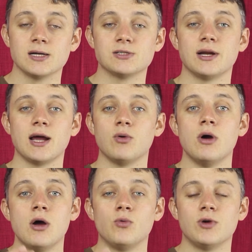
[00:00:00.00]
So now
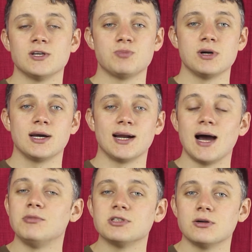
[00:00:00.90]
Rosberg and
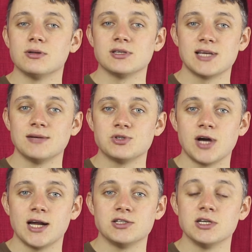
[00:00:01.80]
Hamilton are on the same
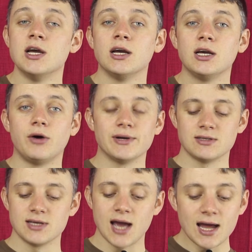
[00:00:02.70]
strategy, going to
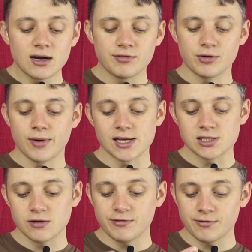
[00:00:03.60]
the end of the
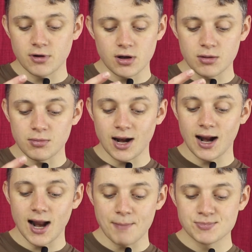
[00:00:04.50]
race from
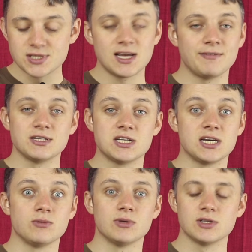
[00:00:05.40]
lap
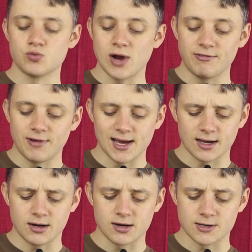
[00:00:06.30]
17 when this red flag
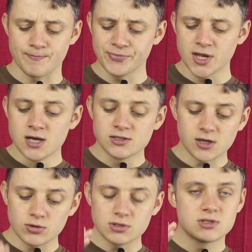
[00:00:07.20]
occurred. So